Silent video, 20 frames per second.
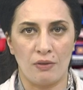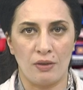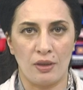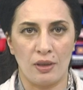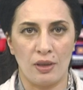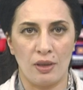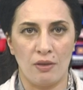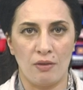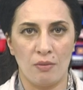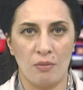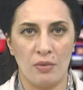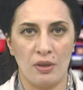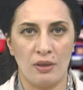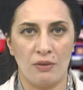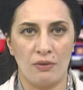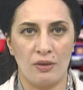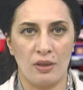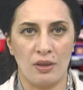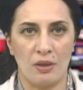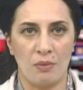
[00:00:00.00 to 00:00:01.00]
of the Government
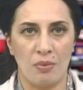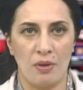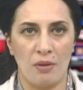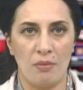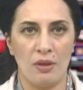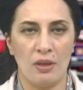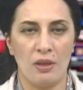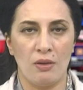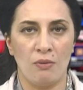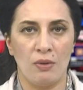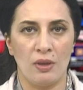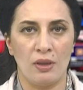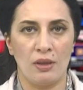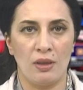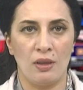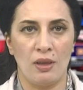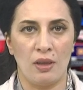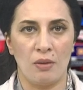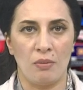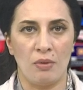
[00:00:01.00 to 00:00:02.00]
of the Republic of
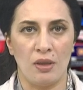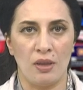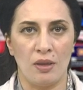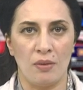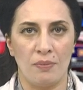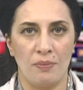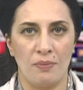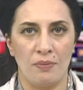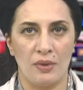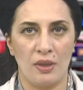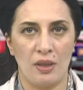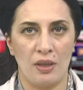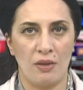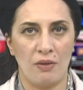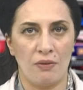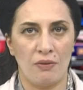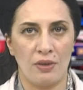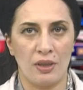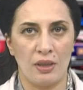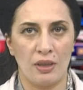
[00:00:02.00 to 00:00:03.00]
Western Armenia. The
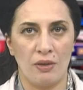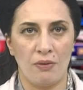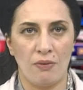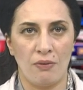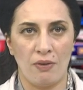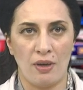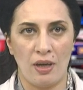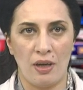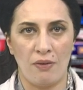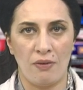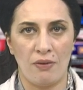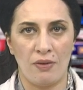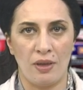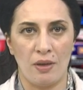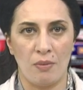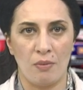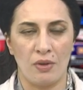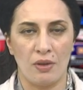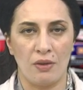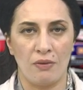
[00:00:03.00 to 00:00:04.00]
35th
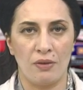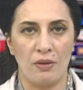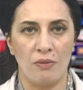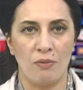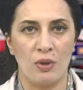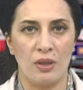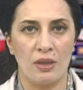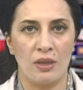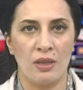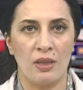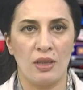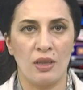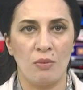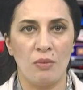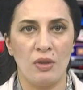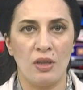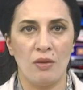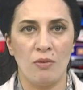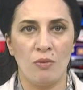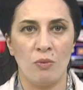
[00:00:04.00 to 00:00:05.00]
number of Western
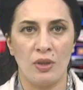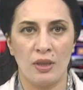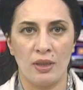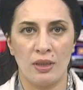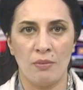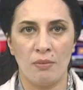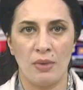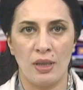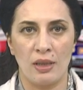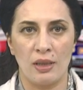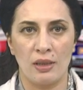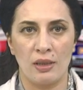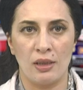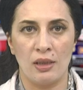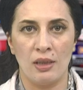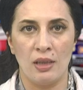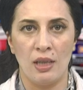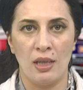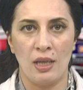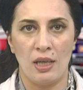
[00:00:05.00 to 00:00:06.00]
Armenian weekly
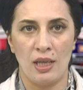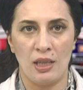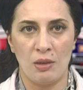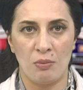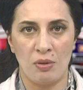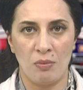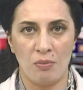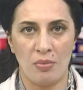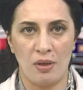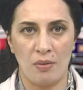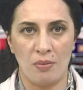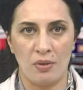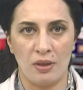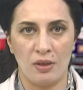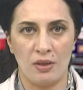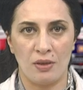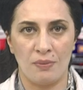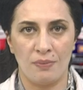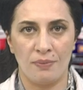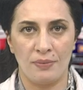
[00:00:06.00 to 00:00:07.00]
magazine has been
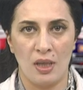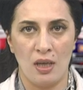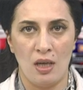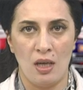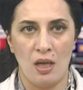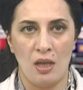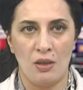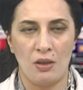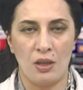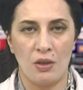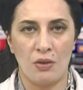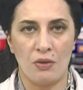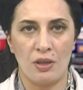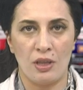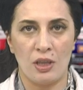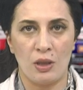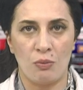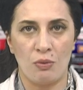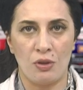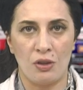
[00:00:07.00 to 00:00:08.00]
published.
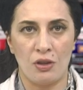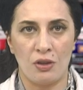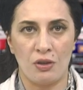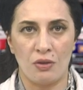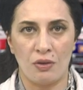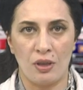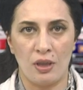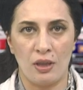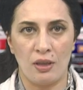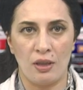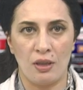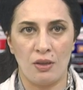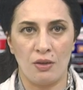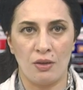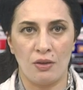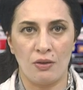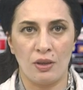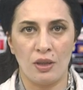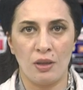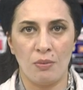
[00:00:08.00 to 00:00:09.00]
Terrorists which trained in
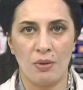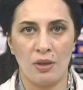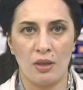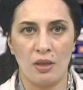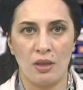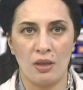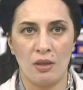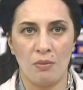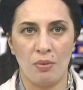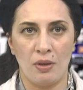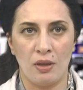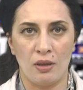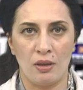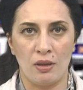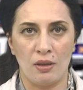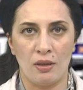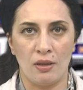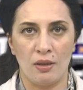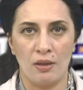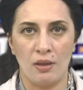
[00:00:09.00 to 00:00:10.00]
Turkey
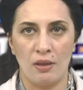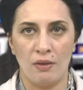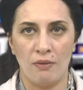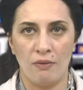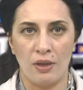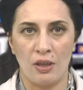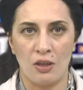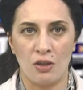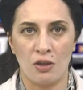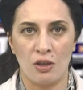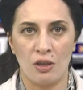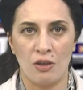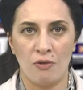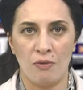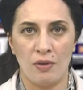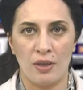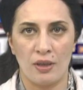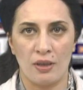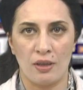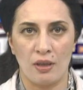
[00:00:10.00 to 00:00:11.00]
participated in the invasion of
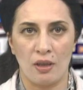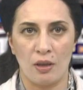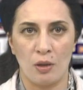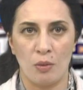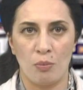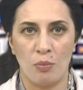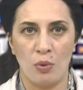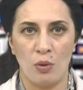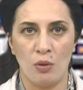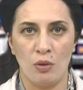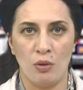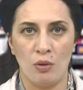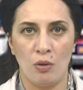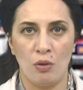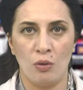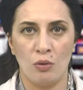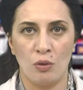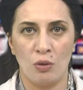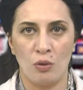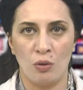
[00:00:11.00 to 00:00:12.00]
Artsakh, Paul
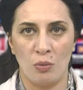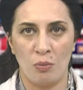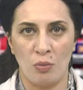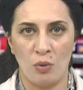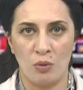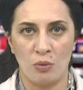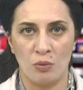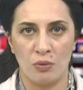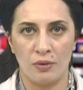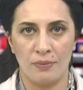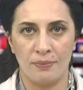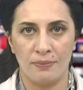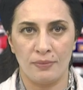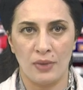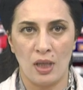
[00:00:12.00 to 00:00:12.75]
Antonopoulos.